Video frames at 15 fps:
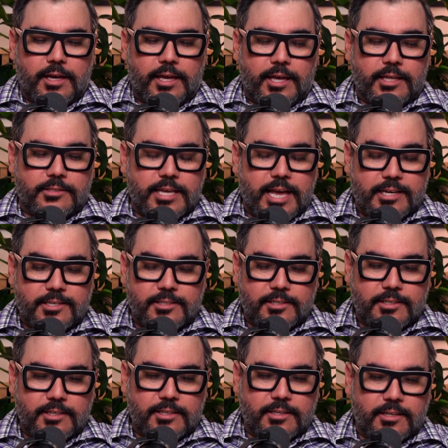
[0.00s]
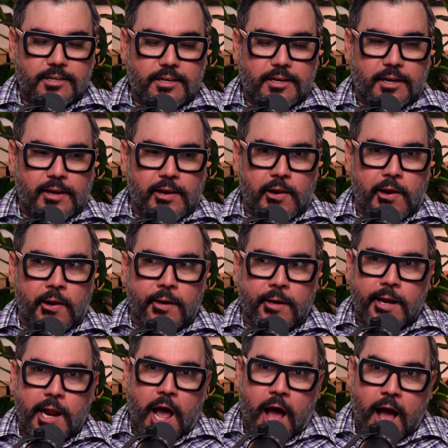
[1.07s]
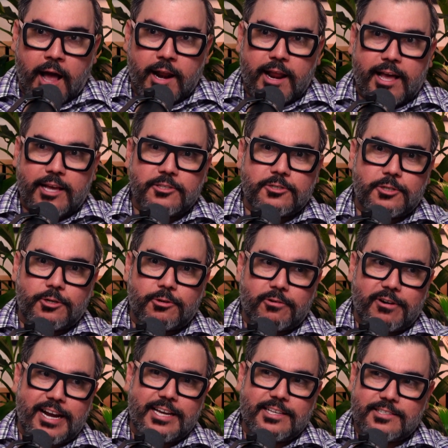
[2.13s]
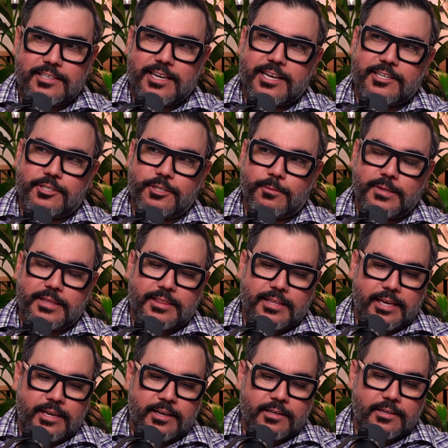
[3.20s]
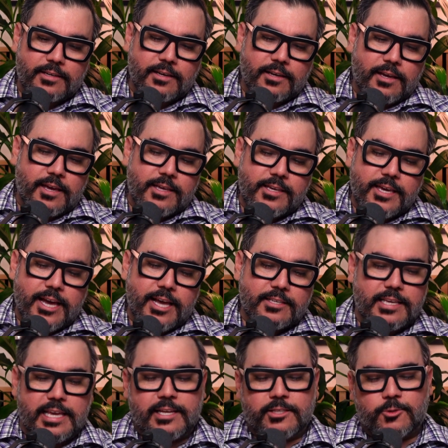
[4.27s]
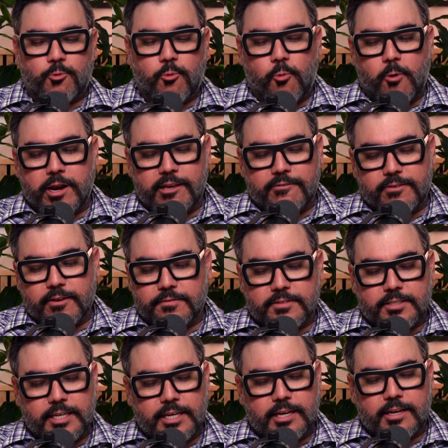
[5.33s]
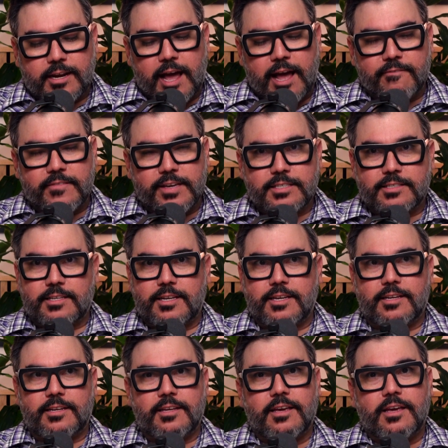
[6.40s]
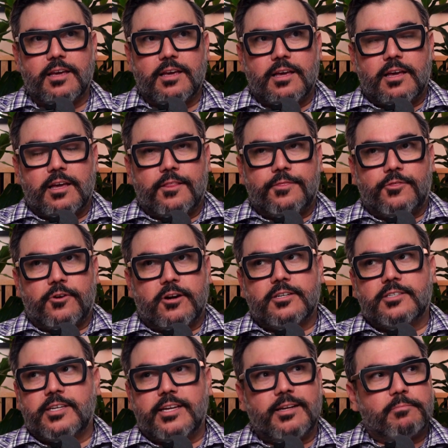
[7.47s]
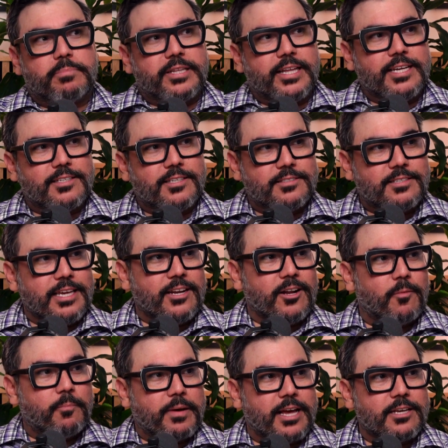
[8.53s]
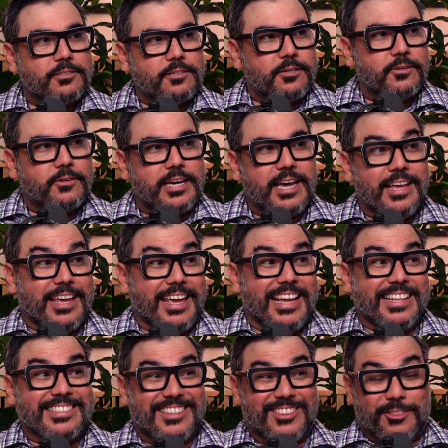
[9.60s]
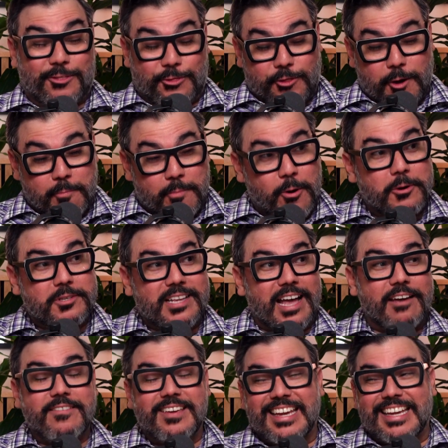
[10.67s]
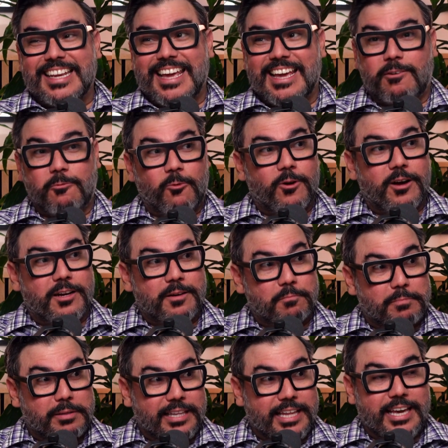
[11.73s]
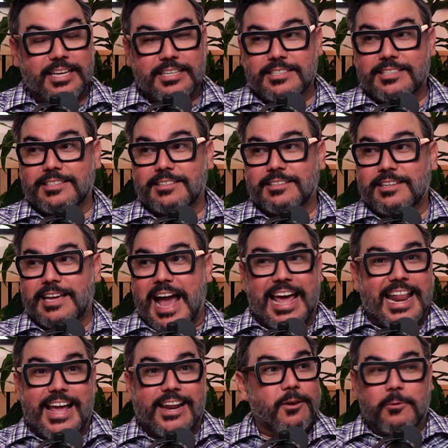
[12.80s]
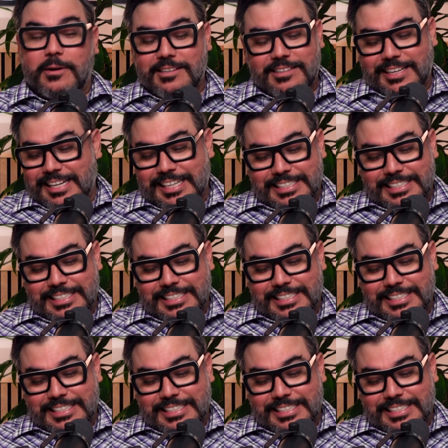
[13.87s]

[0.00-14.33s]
it's actually not as crazy as you would think. Yes, in 2015, I visited 13 places in El Paso. It's the most I've hit in one place at any one